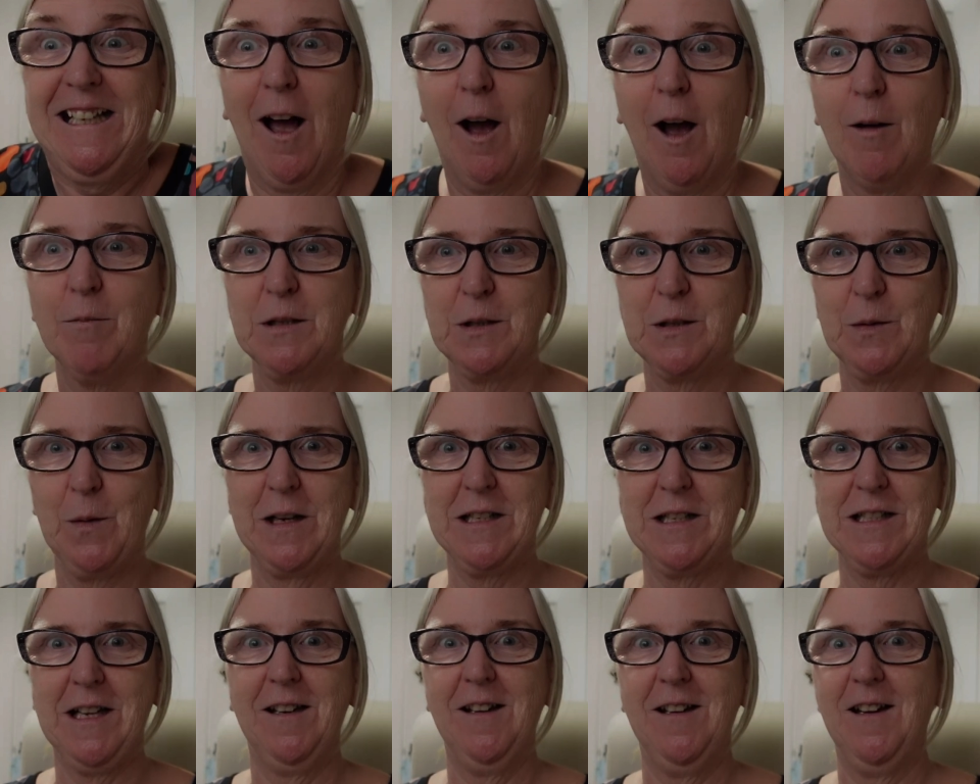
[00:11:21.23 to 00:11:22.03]
I'm so
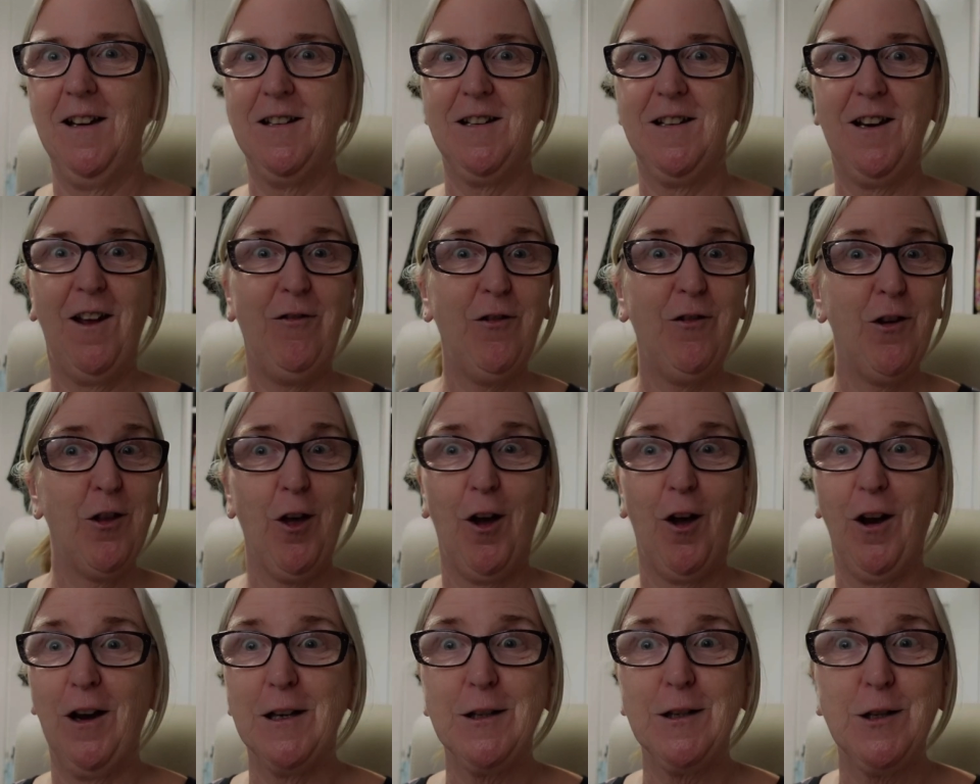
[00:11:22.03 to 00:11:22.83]
excited. If you
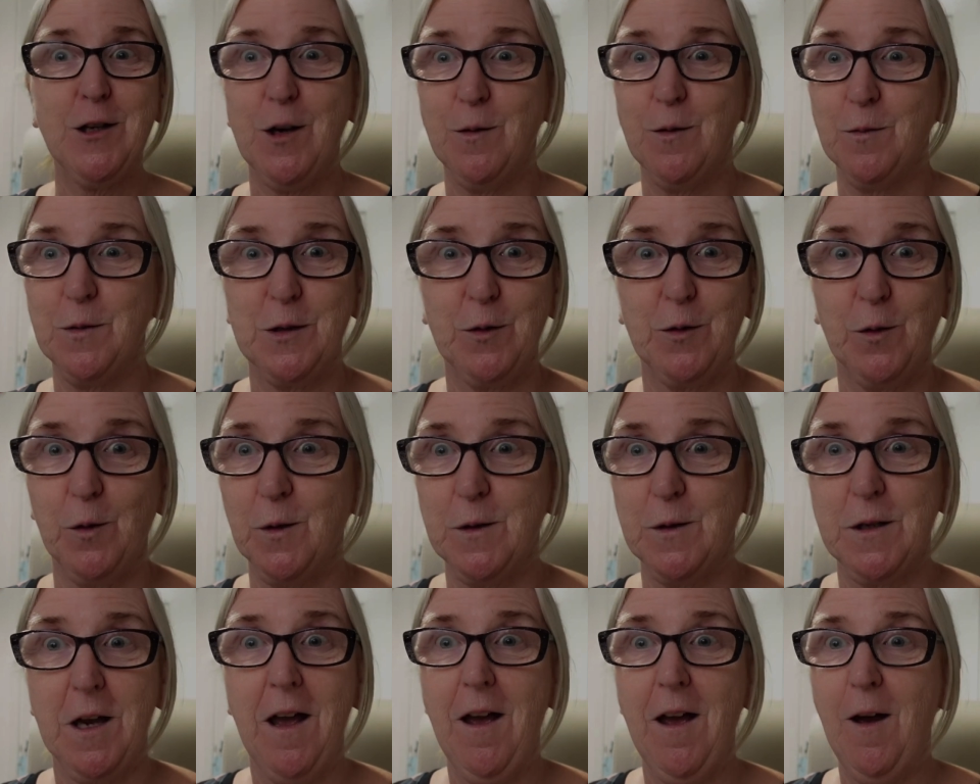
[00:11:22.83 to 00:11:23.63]
thought last year was
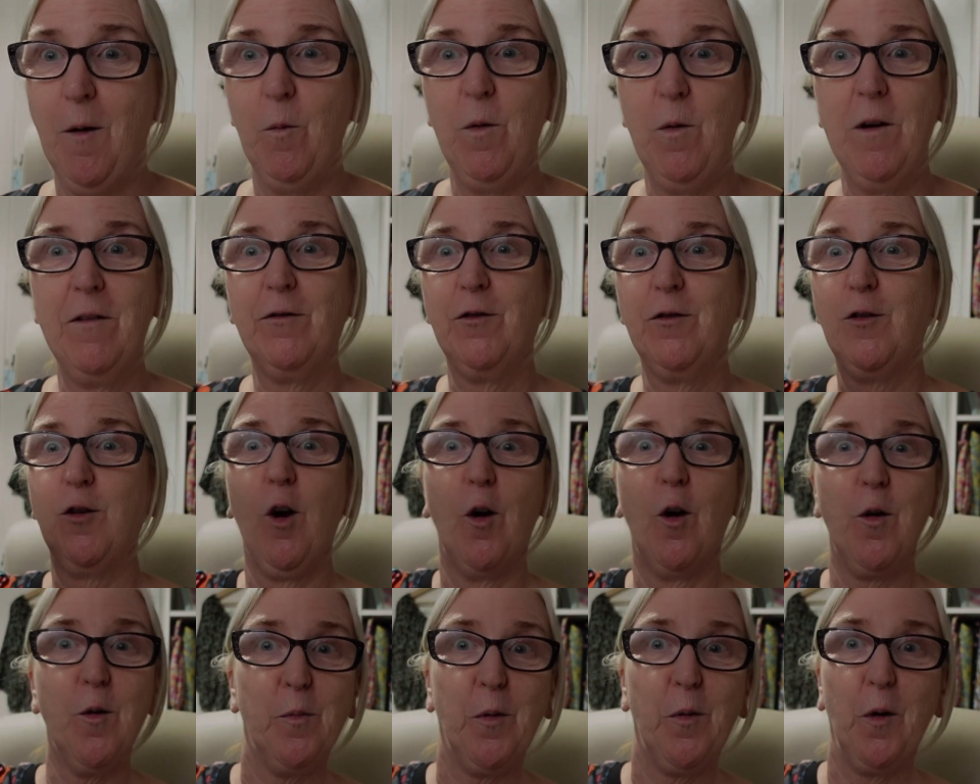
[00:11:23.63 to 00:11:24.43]
good, we've
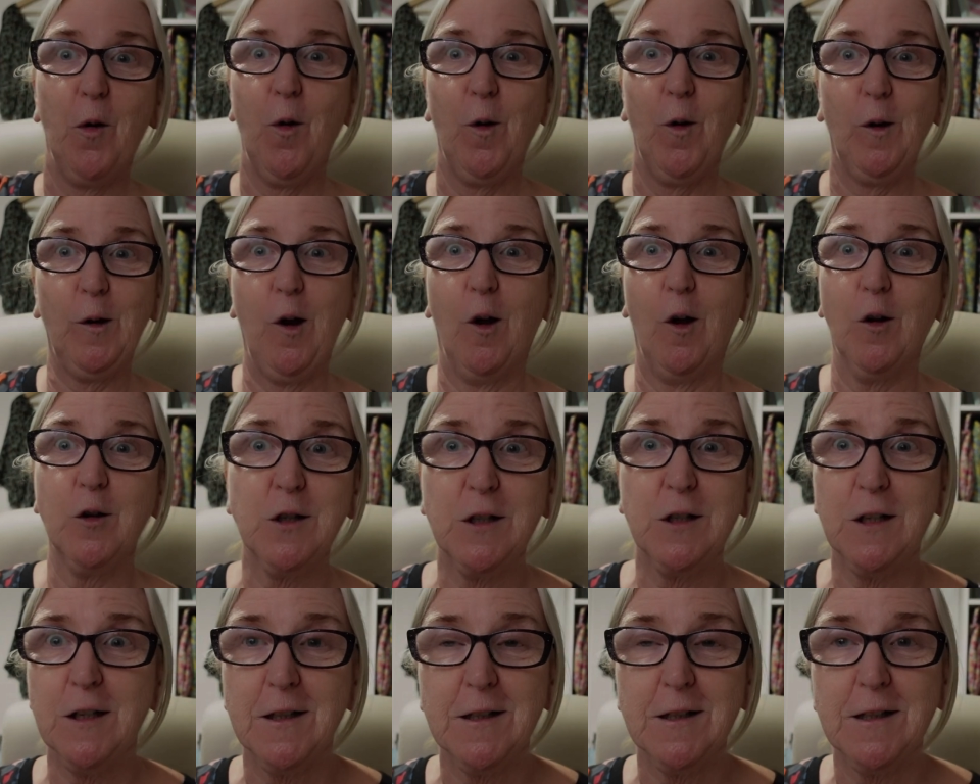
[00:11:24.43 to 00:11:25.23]
gone up a whole
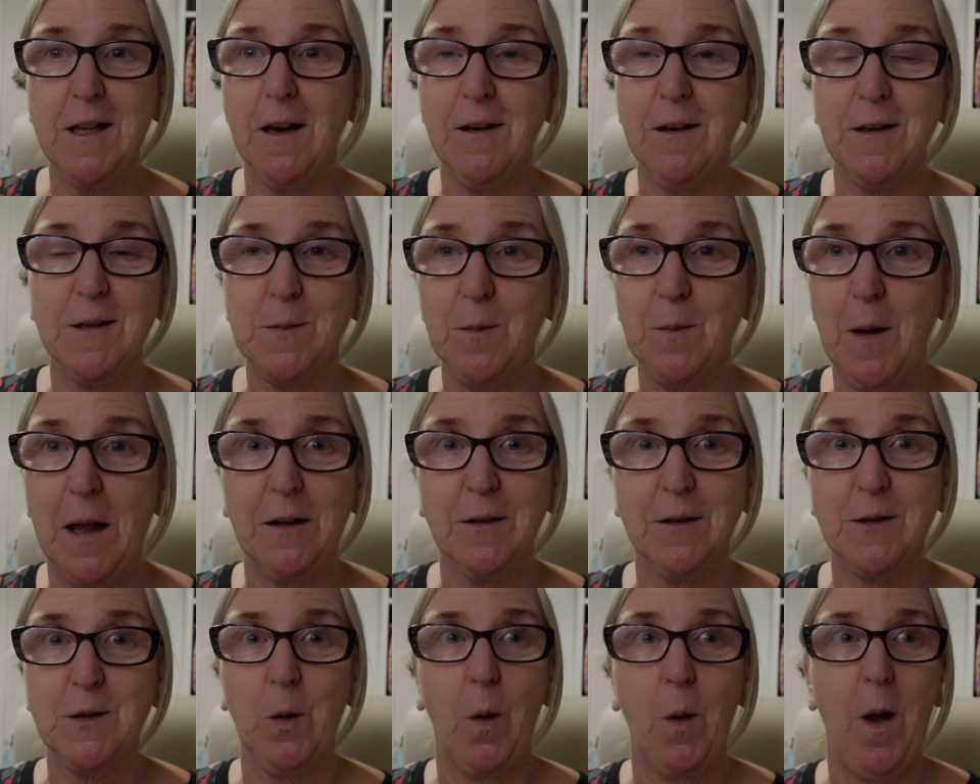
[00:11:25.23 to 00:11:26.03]
notch since then as
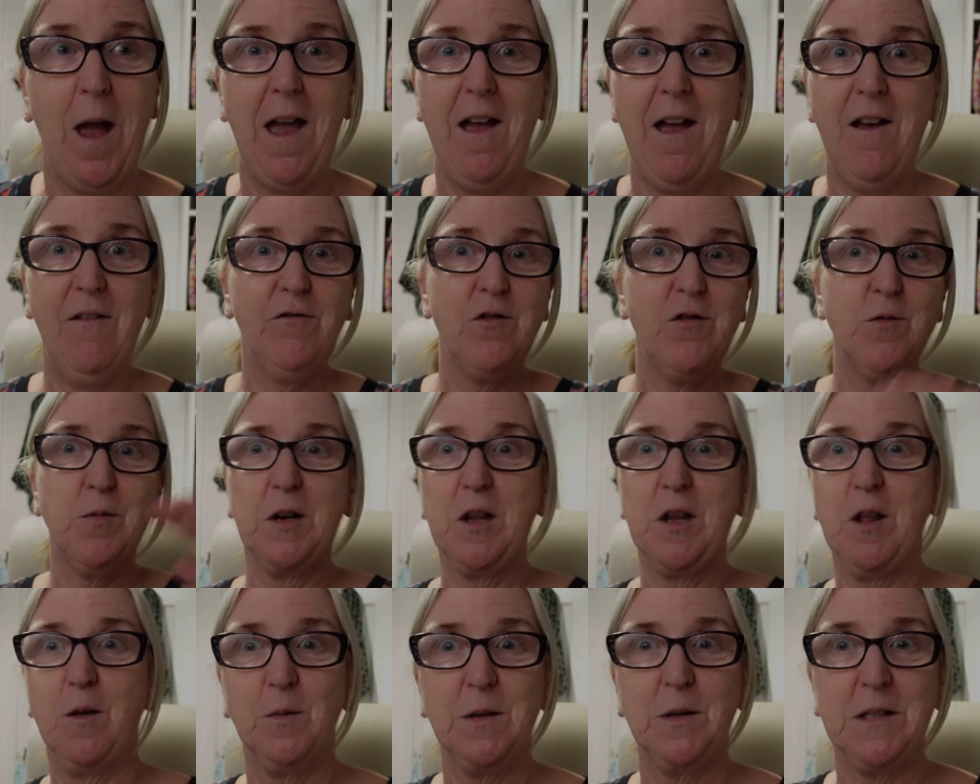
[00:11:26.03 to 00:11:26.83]
well. So
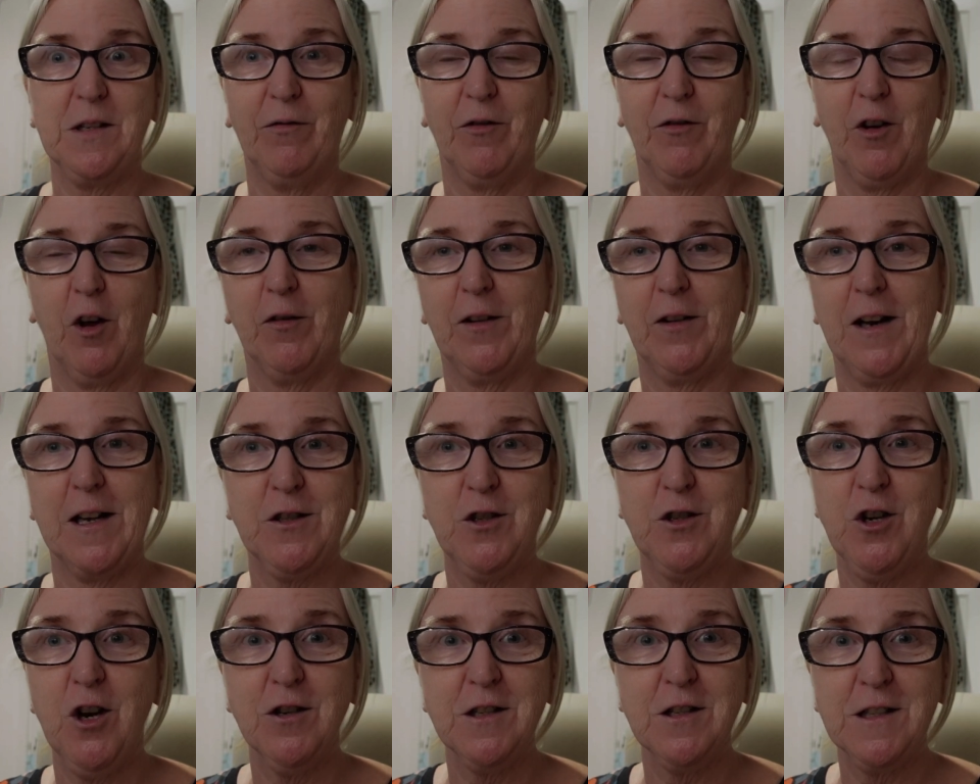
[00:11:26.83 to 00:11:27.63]
everybody that was involved
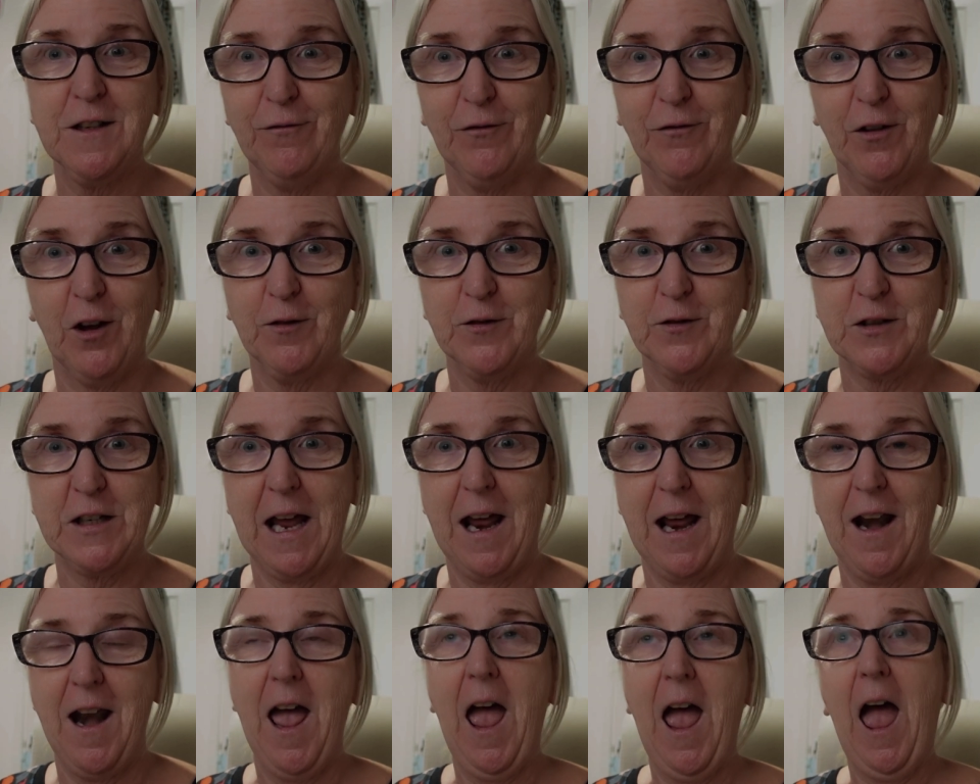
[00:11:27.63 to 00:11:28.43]
last year is involved
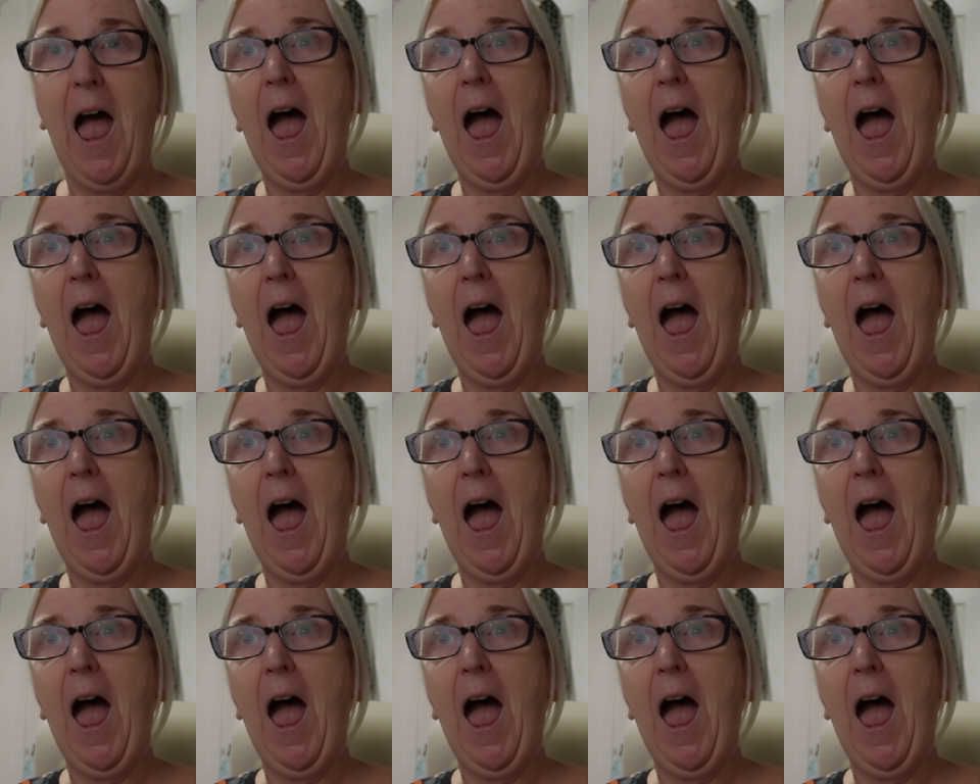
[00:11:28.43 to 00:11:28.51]
again